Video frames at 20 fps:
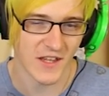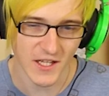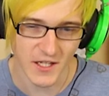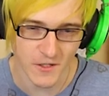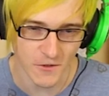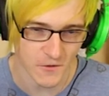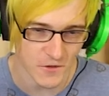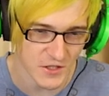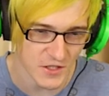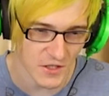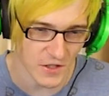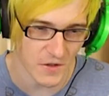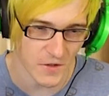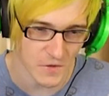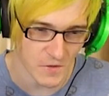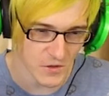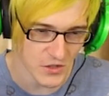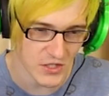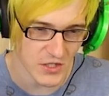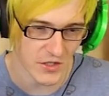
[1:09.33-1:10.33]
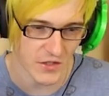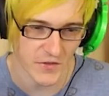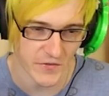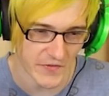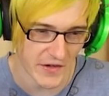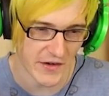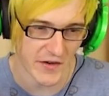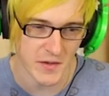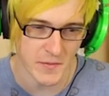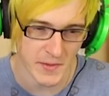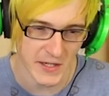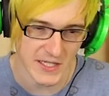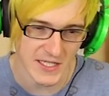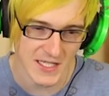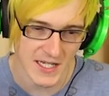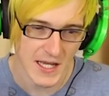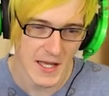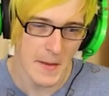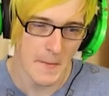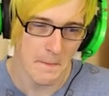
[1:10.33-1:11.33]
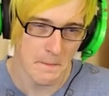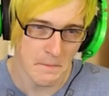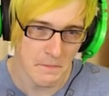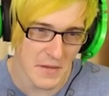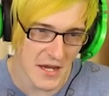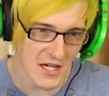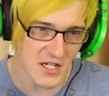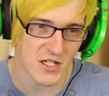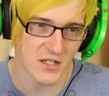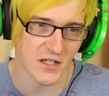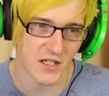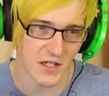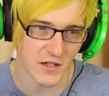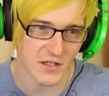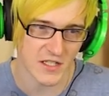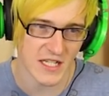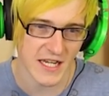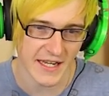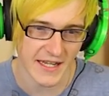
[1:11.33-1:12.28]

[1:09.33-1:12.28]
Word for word: Thank you so, so very much. Make sure to go